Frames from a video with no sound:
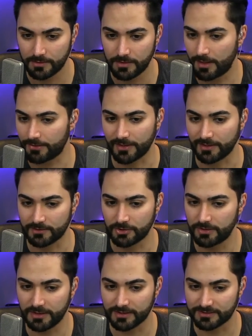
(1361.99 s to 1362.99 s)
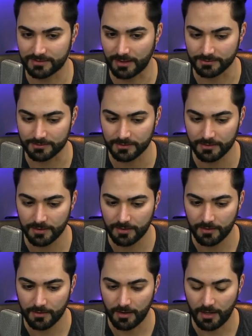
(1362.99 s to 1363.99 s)
Nothing to the extent
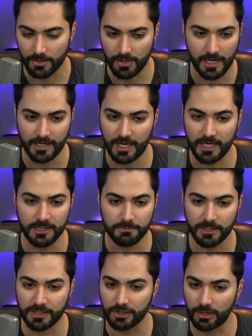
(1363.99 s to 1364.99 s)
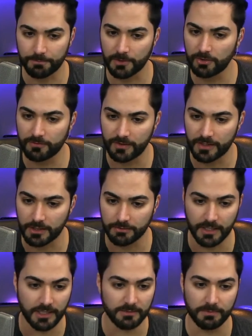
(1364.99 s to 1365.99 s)
that anybody could upload a video
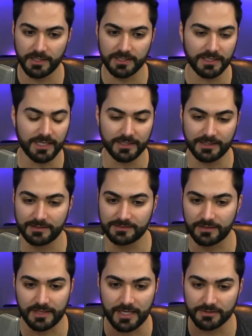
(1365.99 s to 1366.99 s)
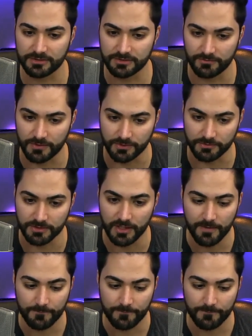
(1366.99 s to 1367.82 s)
and anybody could get tens of thousands of views.